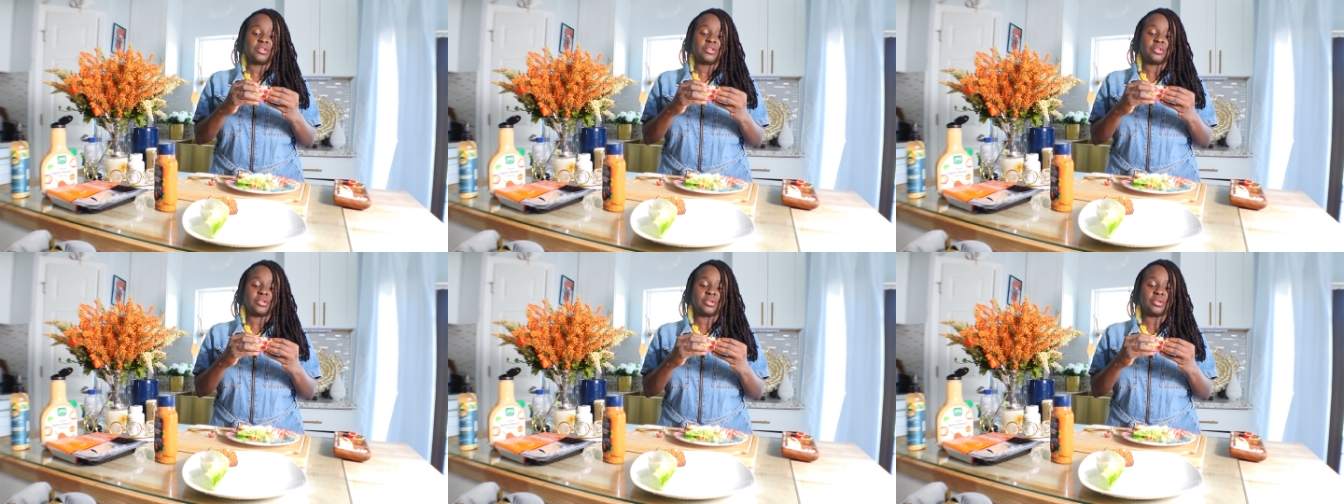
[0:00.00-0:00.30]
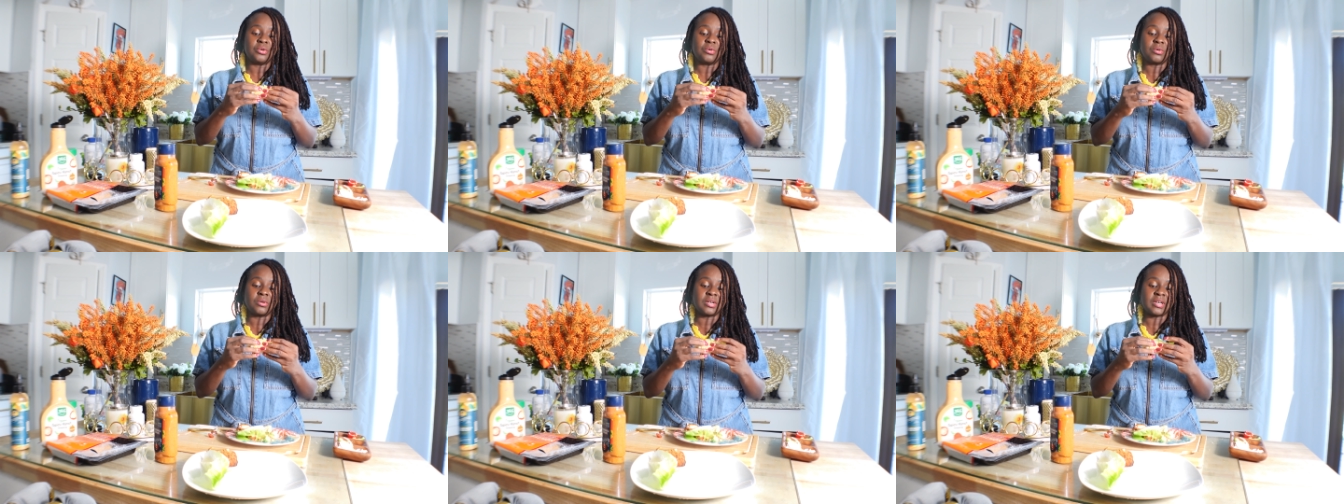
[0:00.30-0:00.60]

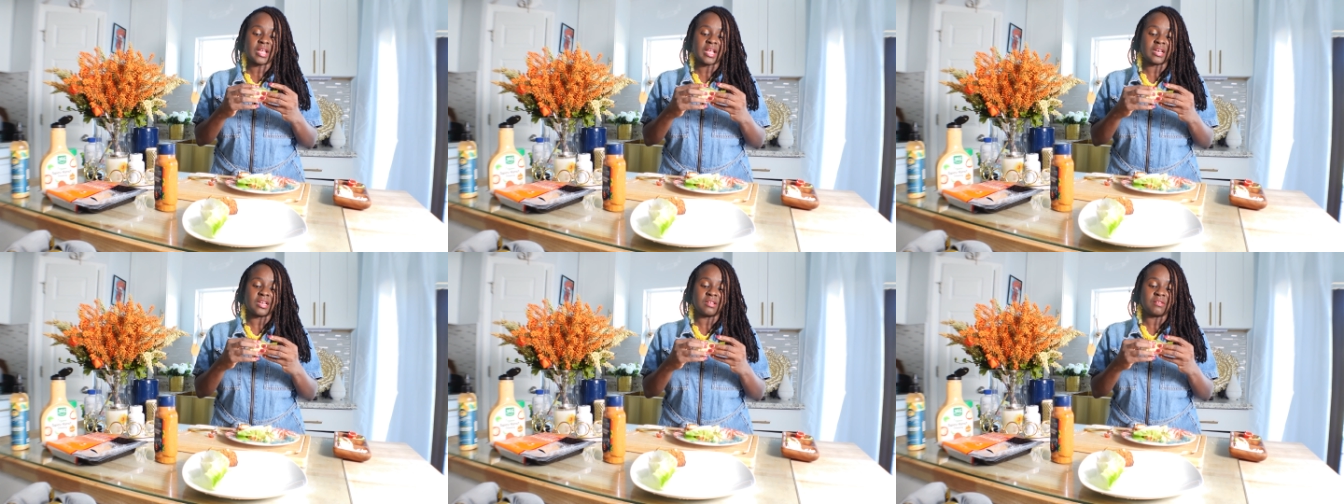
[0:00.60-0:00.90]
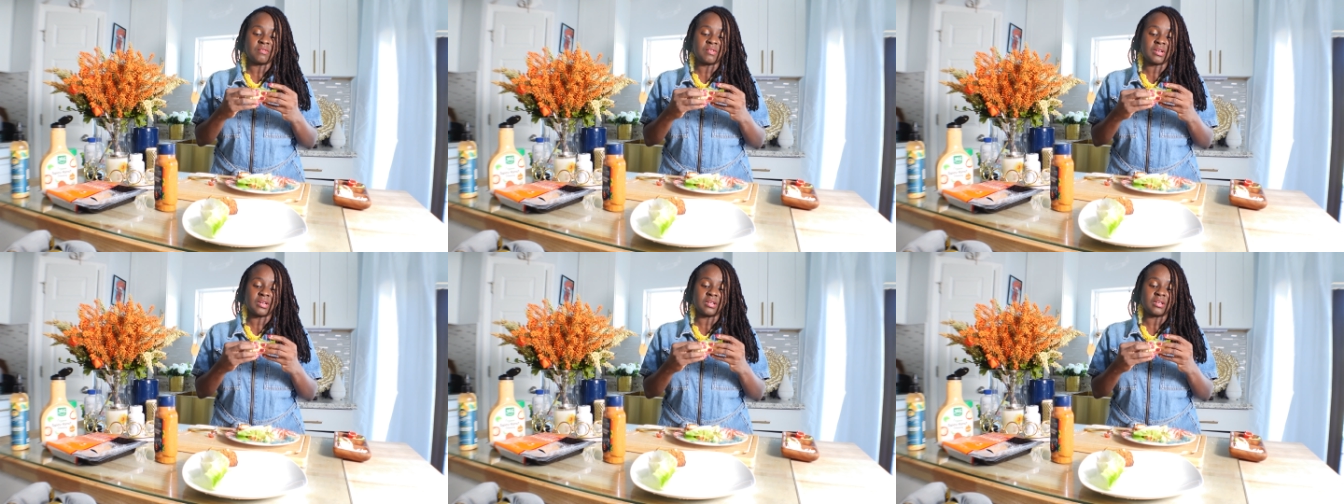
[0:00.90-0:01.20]
You are not
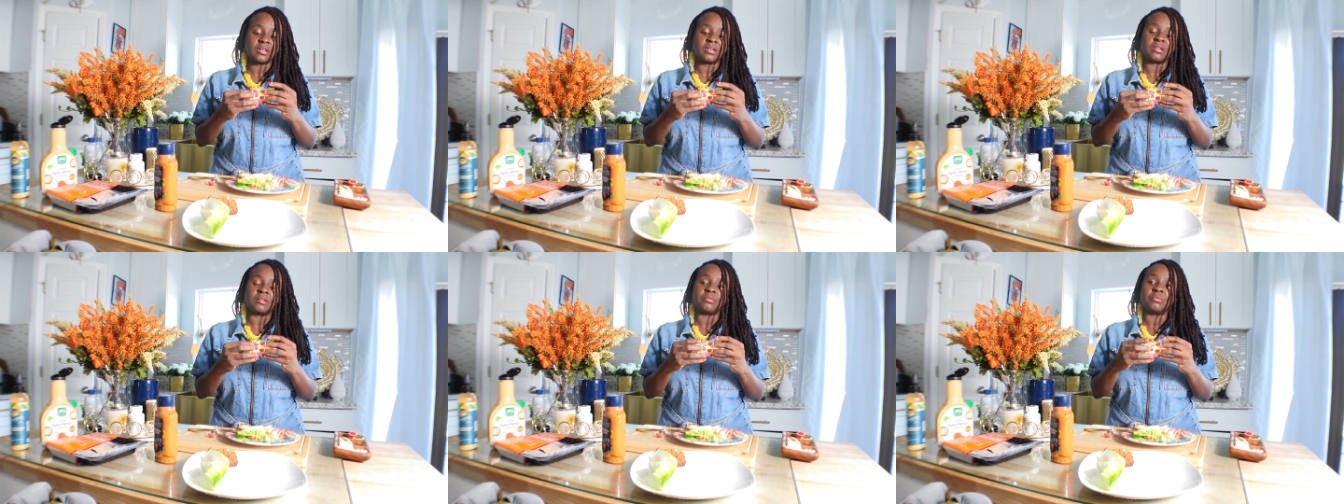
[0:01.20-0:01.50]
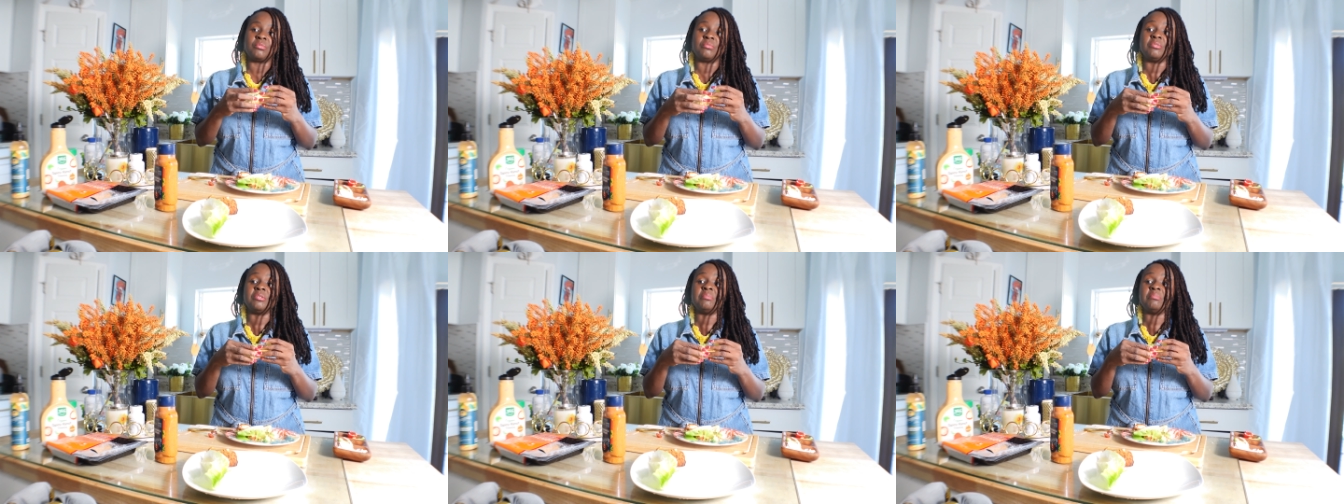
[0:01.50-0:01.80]
even gonna
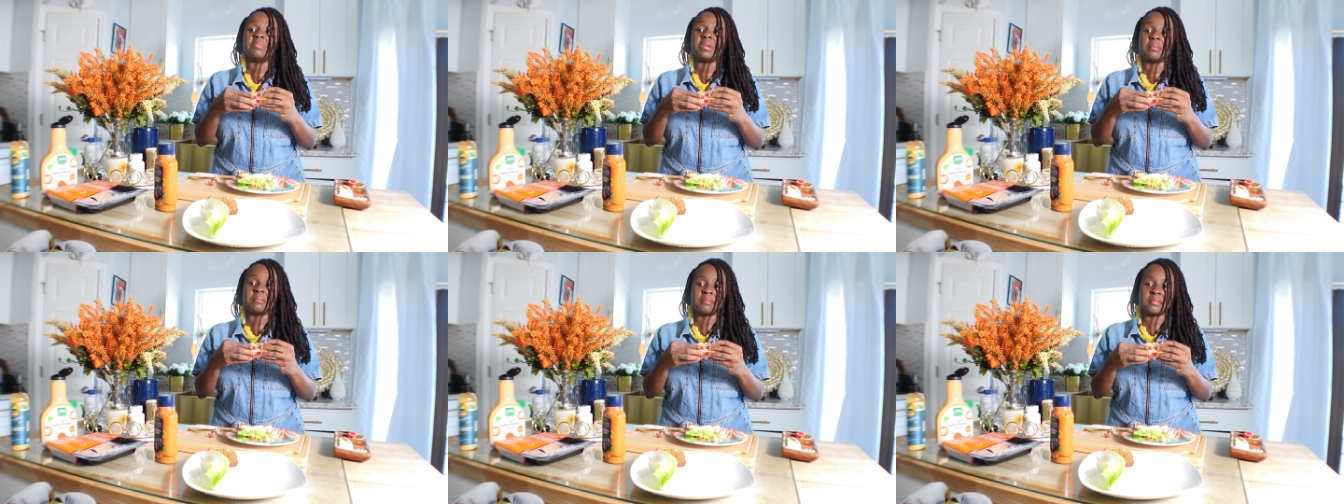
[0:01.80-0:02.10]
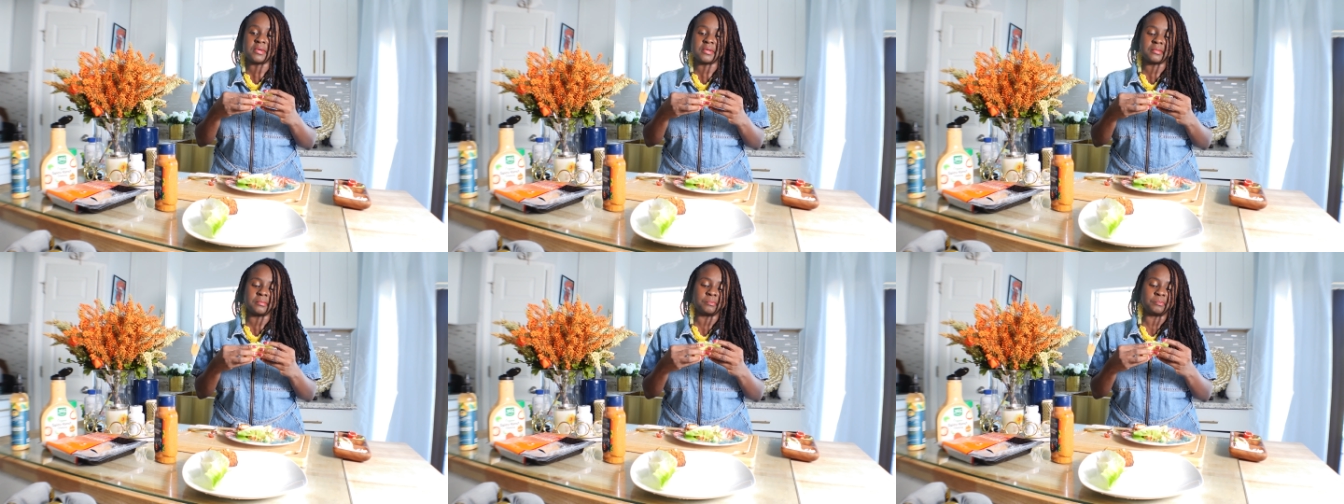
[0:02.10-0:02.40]

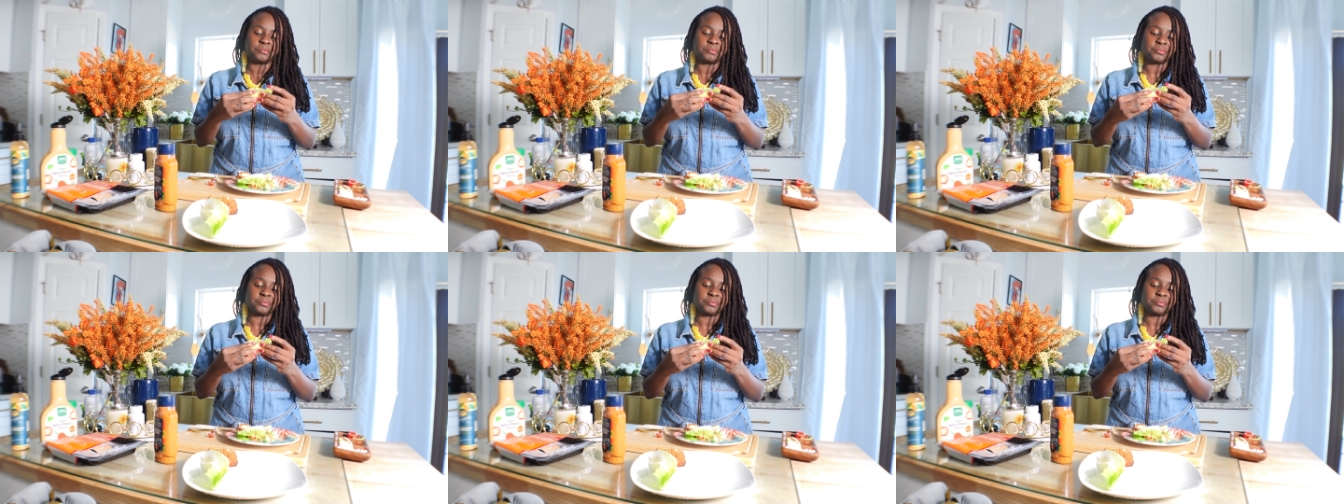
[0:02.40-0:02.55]
remember,